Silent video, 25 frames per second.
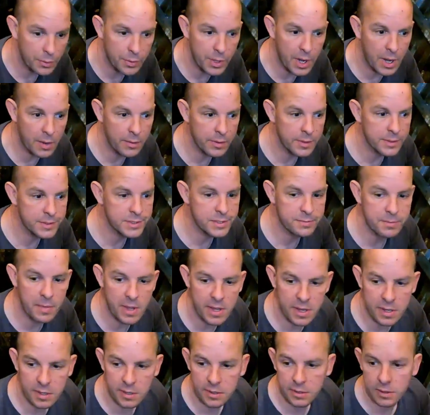So we now need to
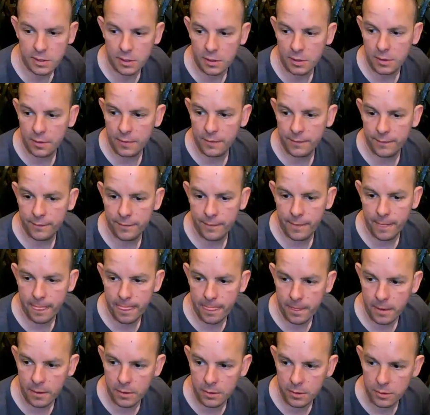make,
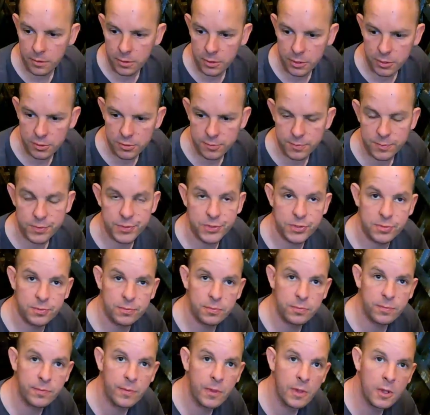
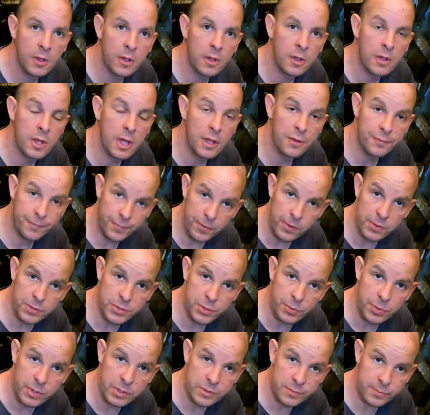in
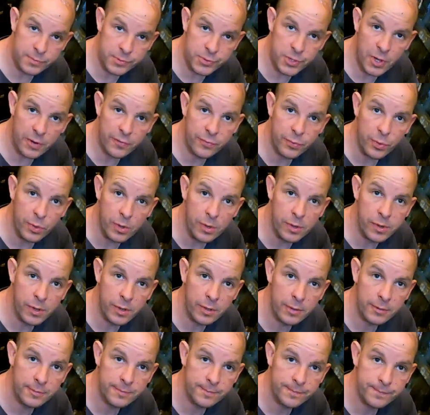future we need some softwood.